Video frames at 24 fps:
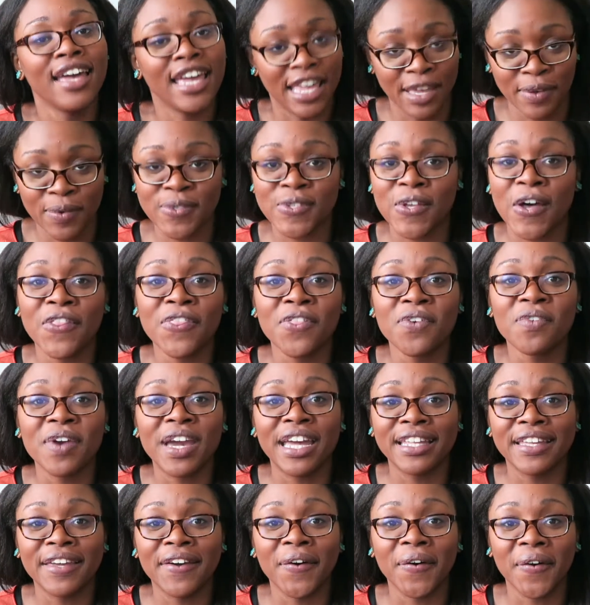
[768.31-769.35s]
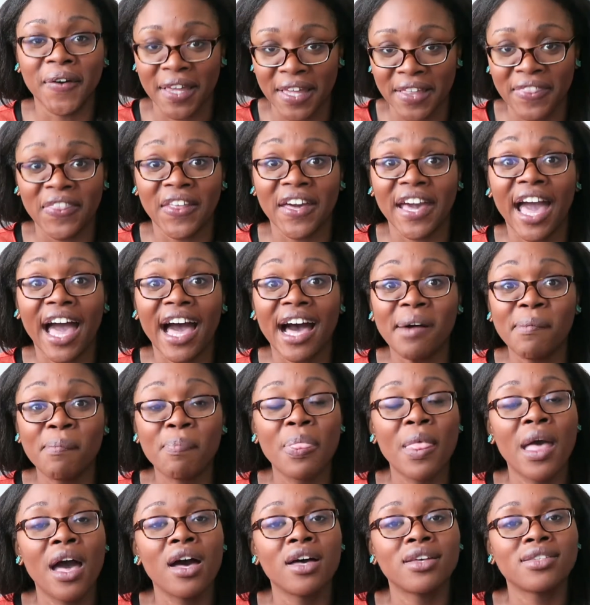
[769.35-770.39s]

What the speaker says: it was on the radio in the cab.